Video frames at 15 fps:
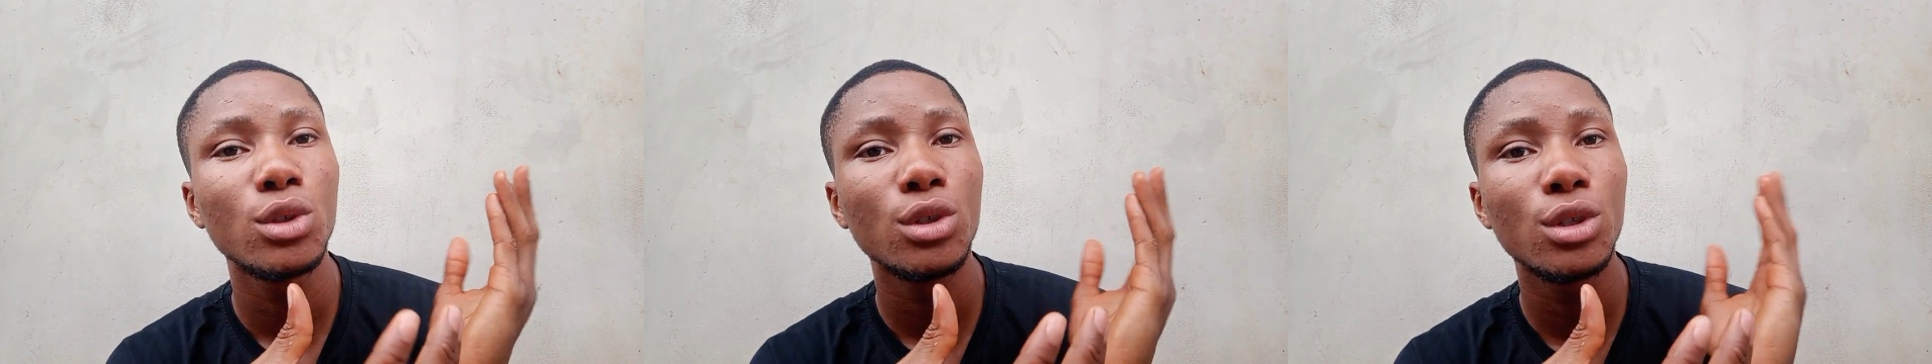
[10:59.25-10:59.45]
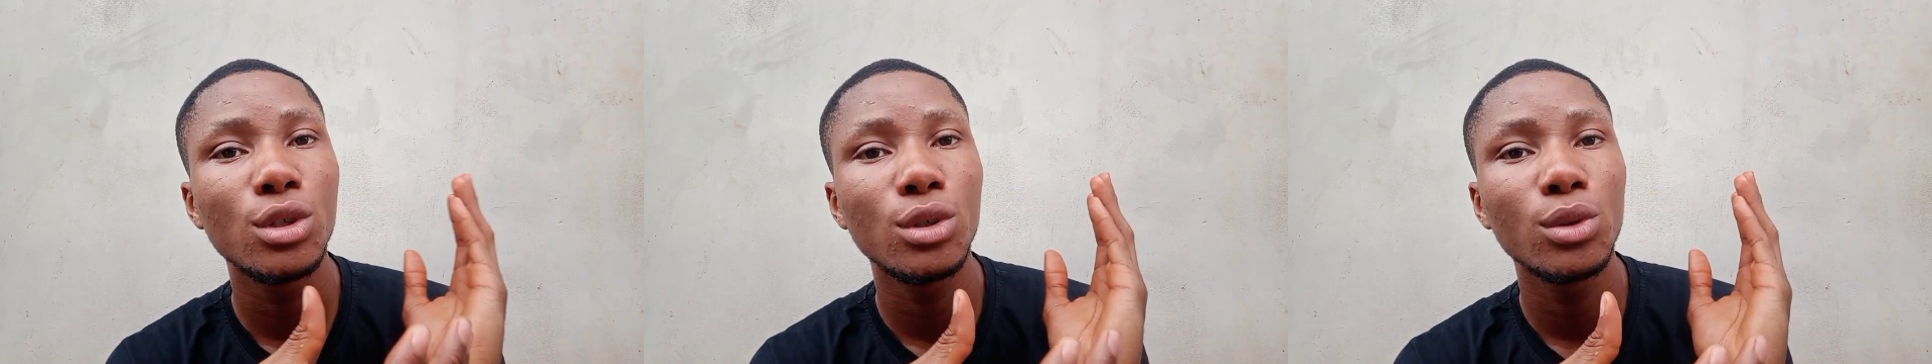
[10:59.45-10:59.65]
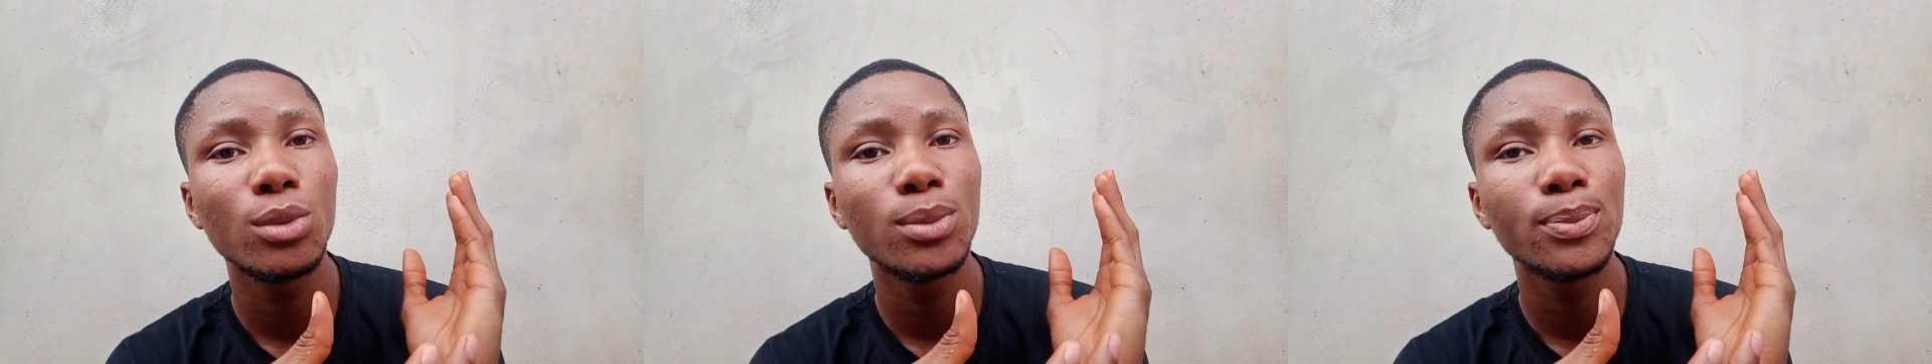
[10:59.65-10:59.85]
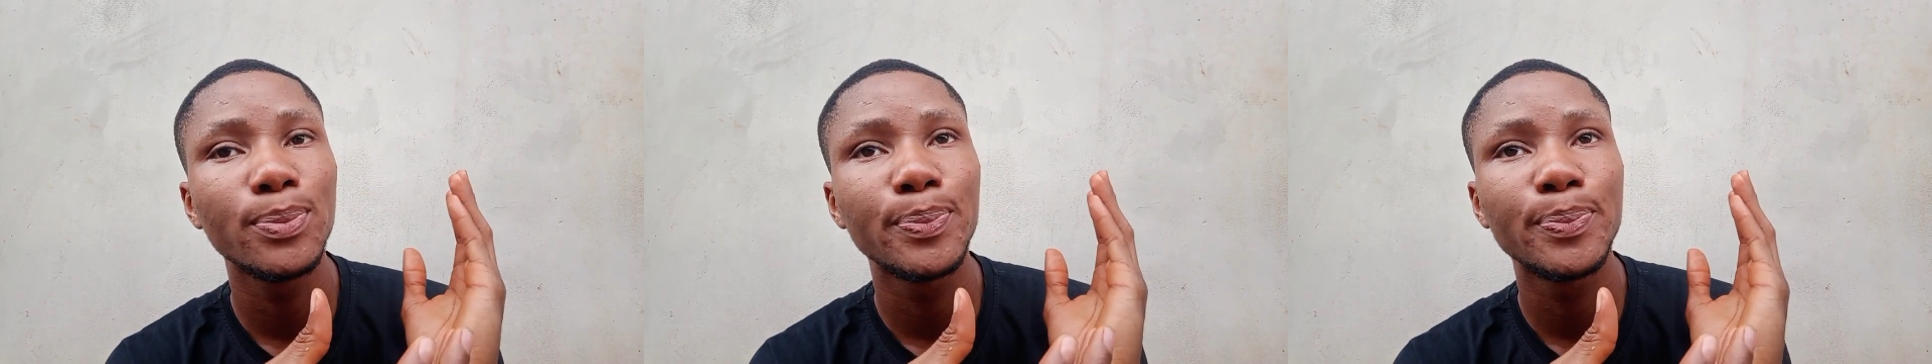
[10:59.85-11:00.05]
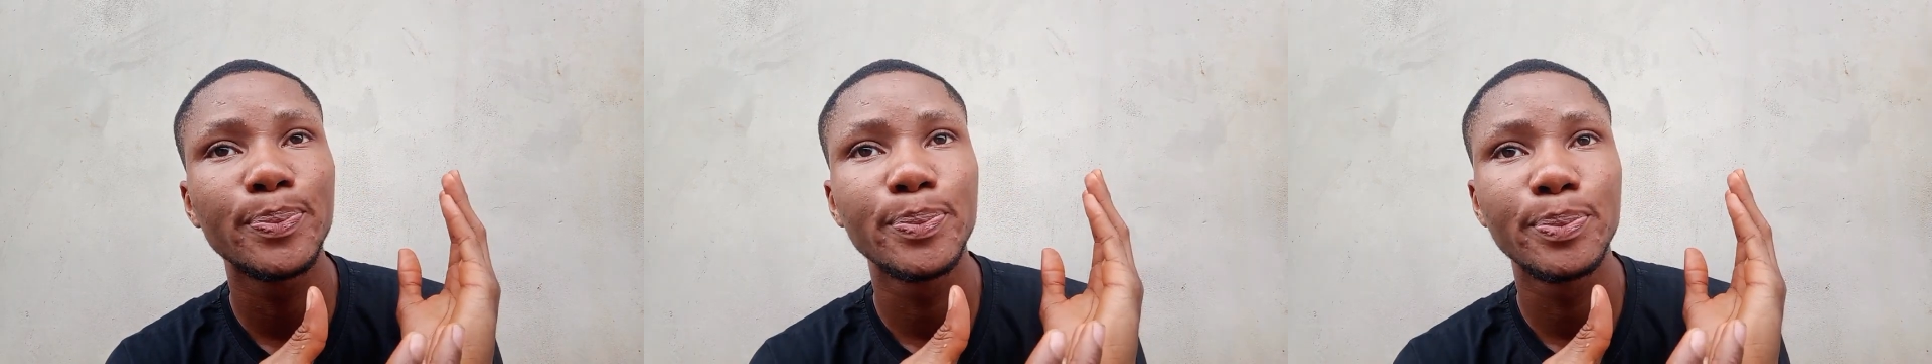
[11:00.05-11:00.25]
to
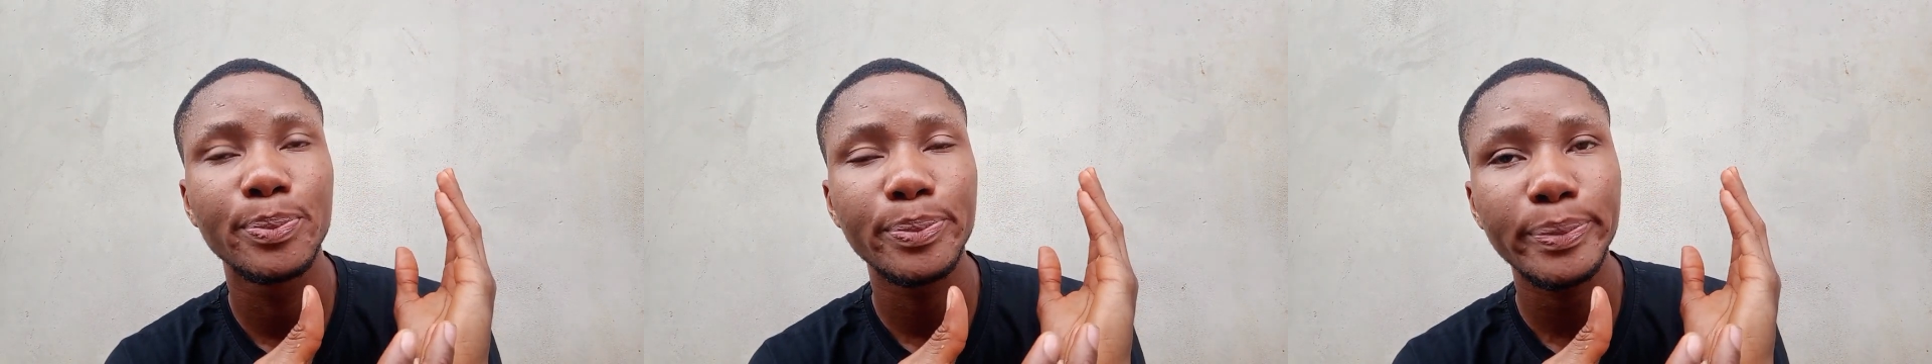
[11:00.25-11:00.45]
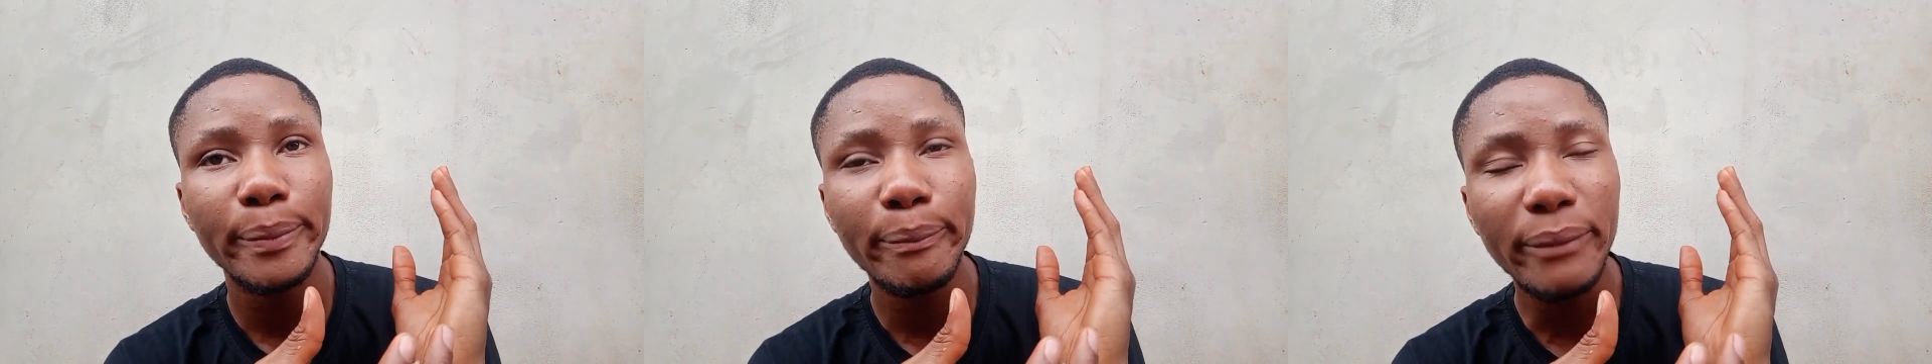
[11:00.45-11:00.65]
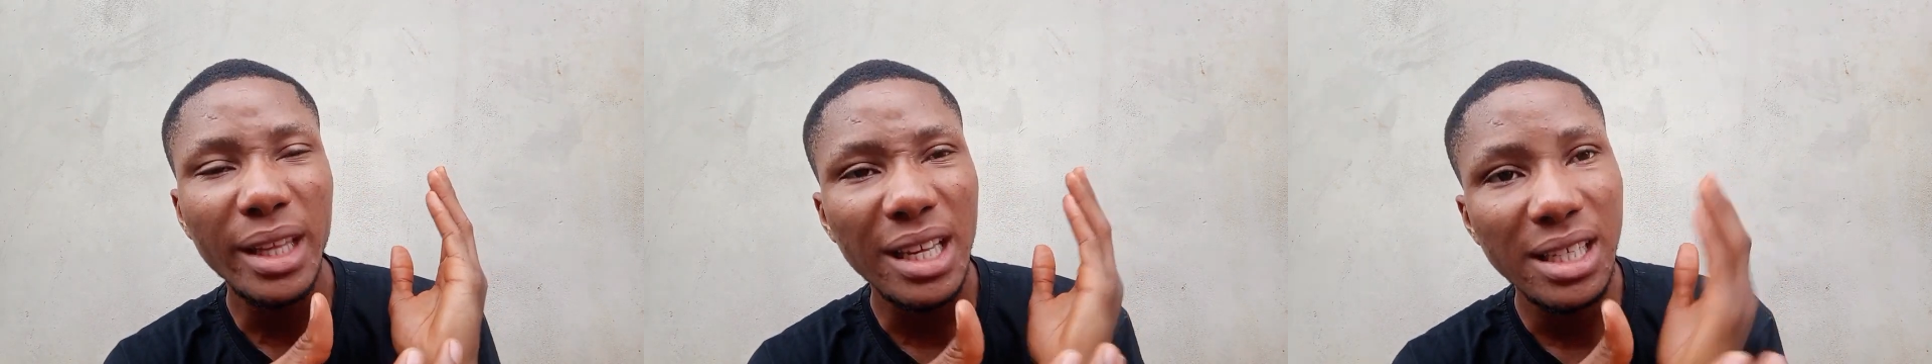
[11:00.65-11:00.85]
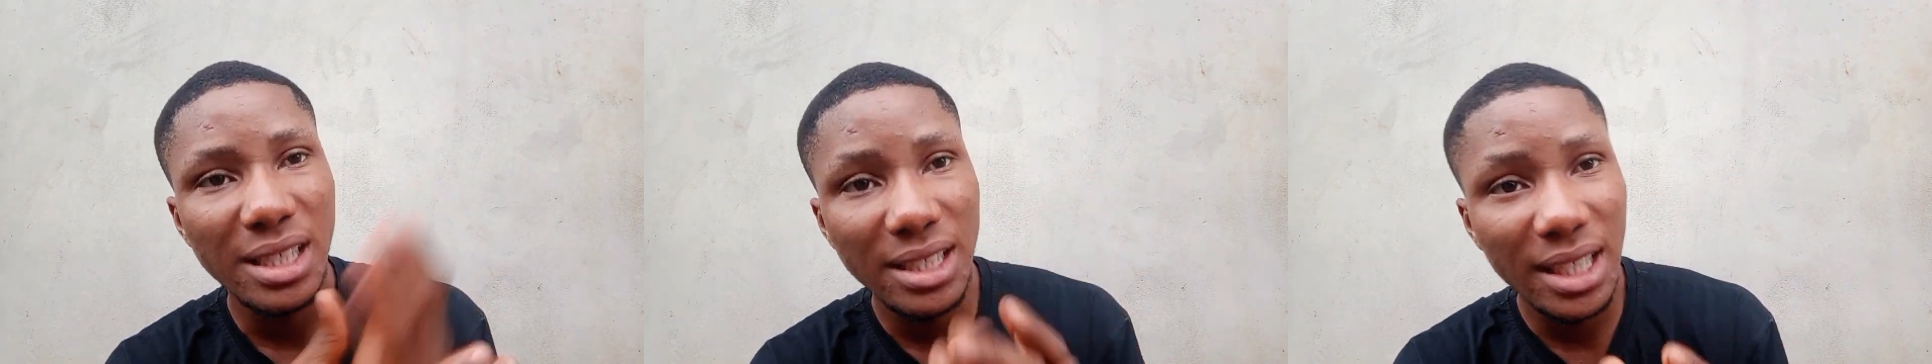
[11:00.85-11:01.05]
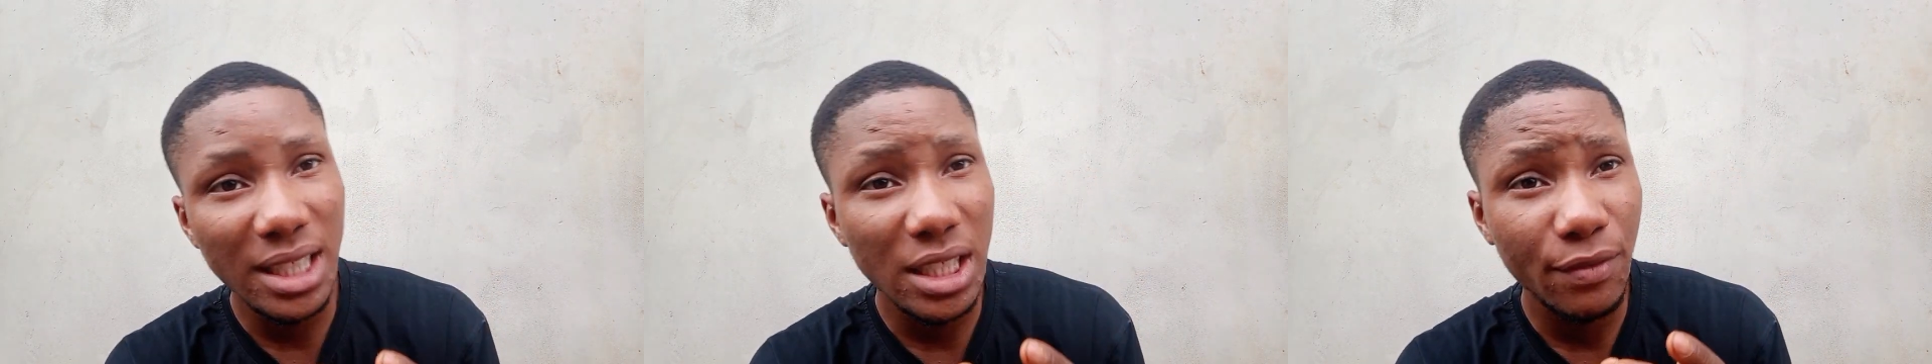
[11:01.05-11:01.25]
share